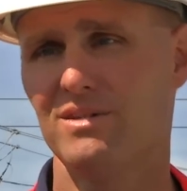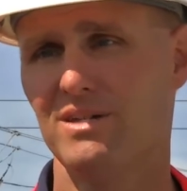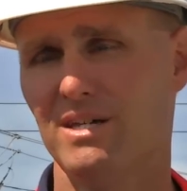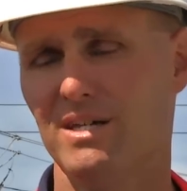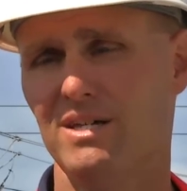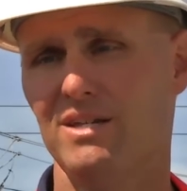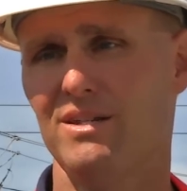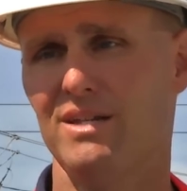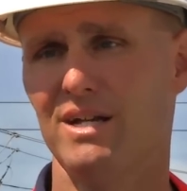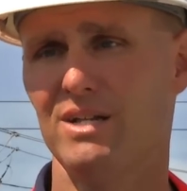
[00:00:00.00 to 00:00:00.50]

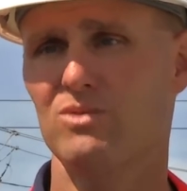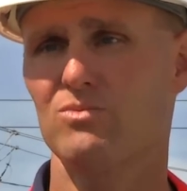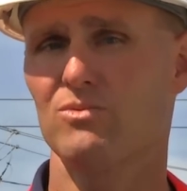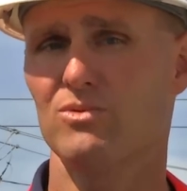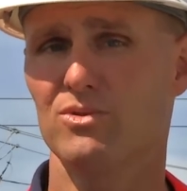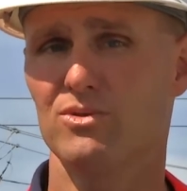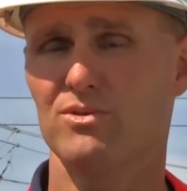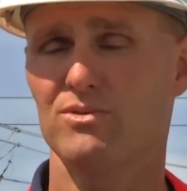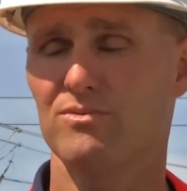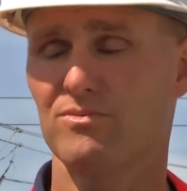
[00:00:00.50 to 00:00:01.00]
And that
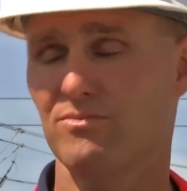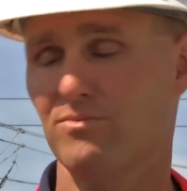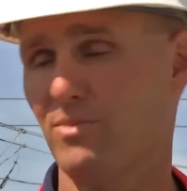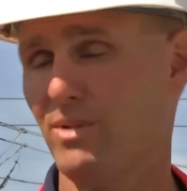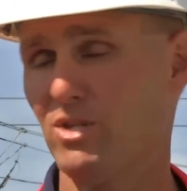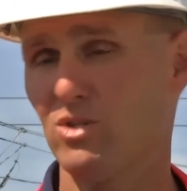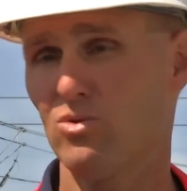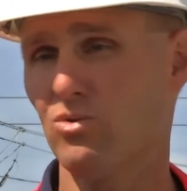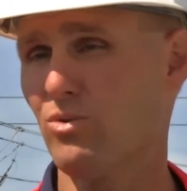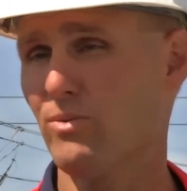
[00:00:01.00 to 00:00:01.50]
was the
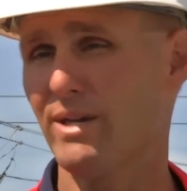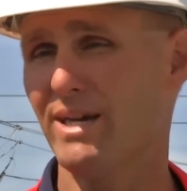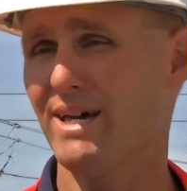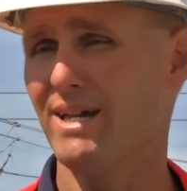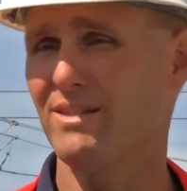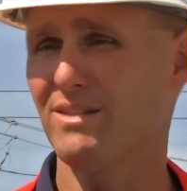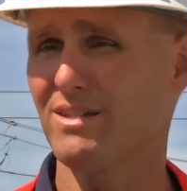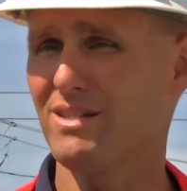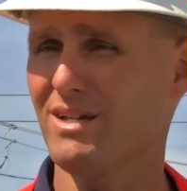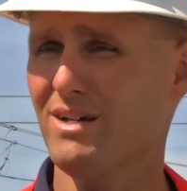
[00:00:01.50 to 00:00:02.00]
best tool we had
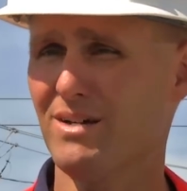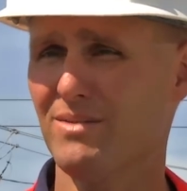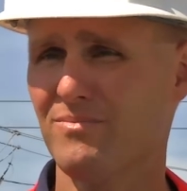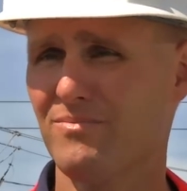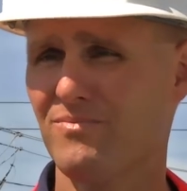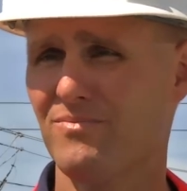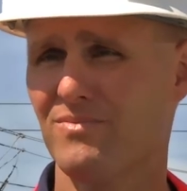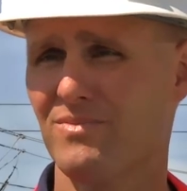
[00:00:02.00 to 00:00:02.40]
at the time.